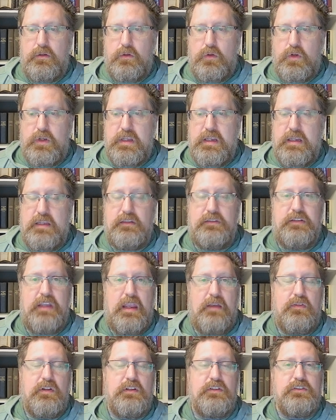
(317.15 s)
looking at
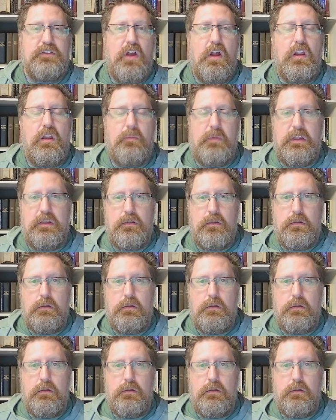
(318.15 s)
David and Solomon,